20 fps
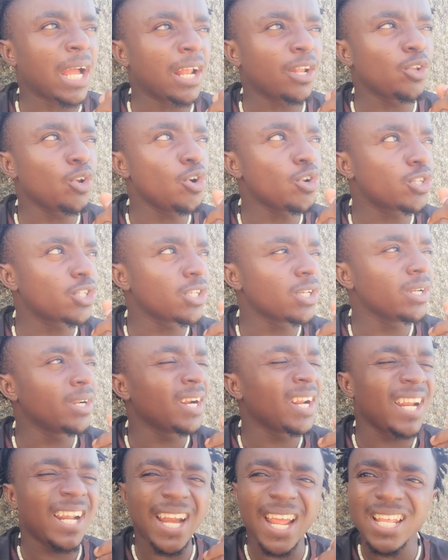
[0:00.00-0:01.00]
not
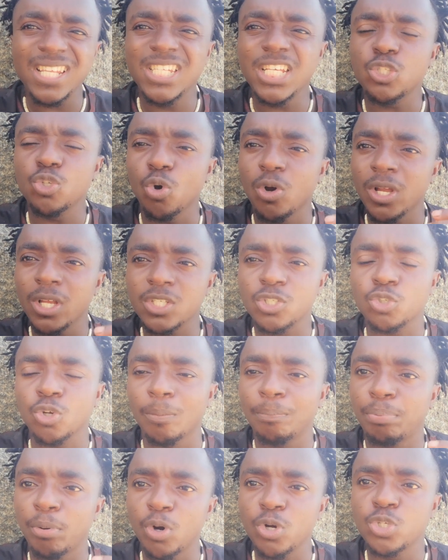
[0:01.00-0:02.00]
ready to
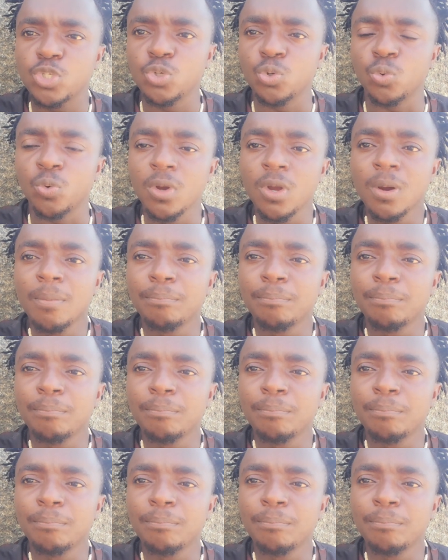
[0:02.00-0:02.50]
support you,